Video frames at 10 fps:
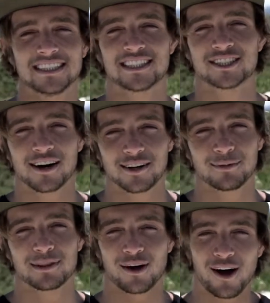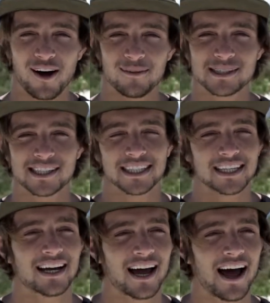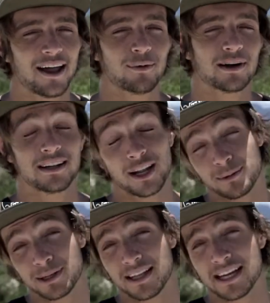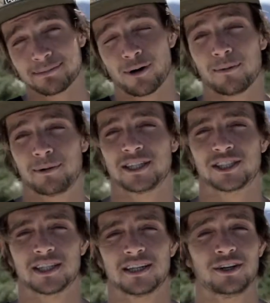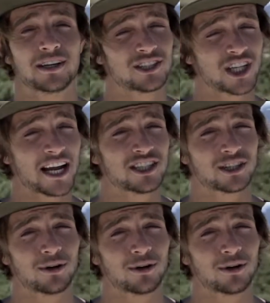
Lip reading: and struggle with the arms and want a little bit less bar pressure, you can change it